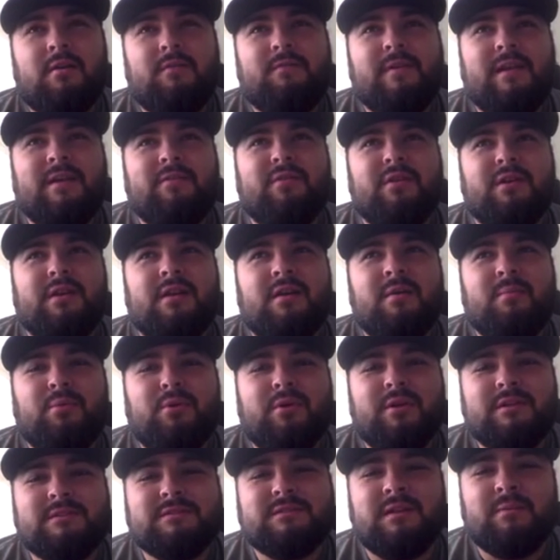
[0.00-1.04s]
favorite
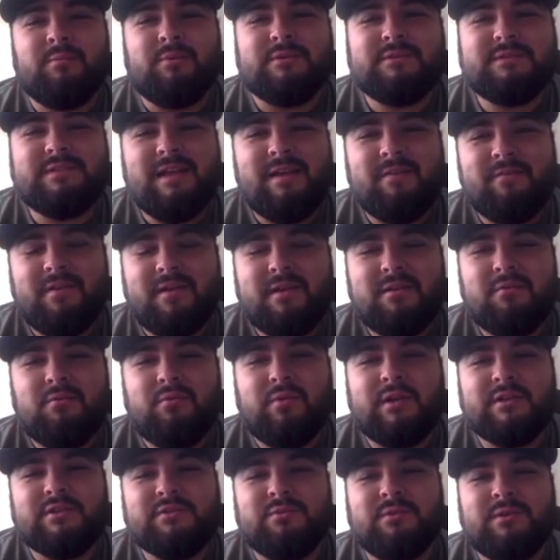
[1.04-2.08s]
number is number 7,
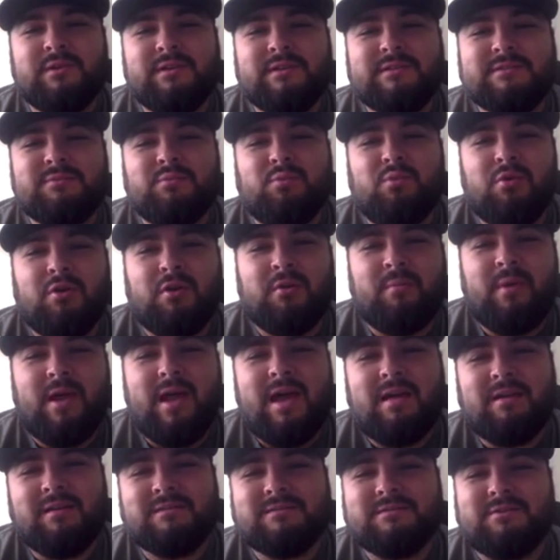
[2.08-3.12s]
which was worn by
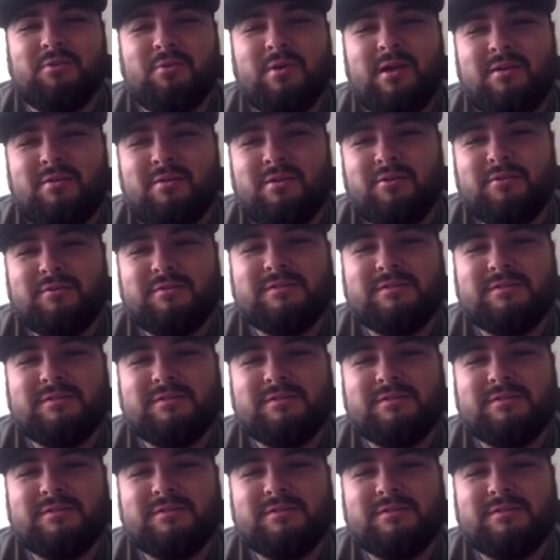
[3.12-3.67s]
Alex Guerrero.